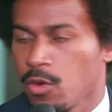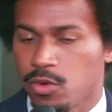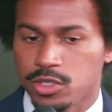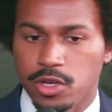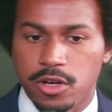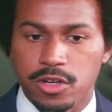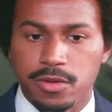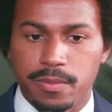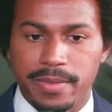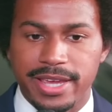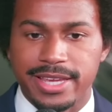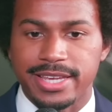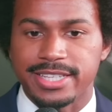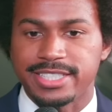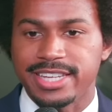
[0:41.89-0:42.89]
was her
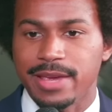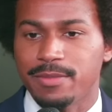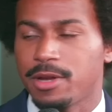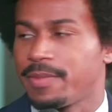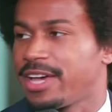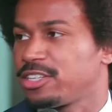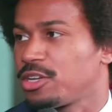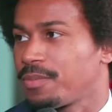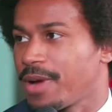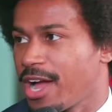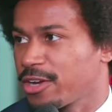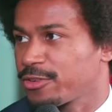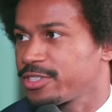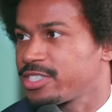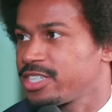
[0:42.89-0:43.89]
making a statement about
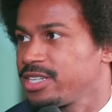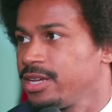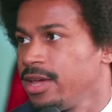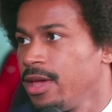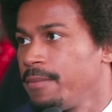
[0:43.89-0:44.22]
democracy,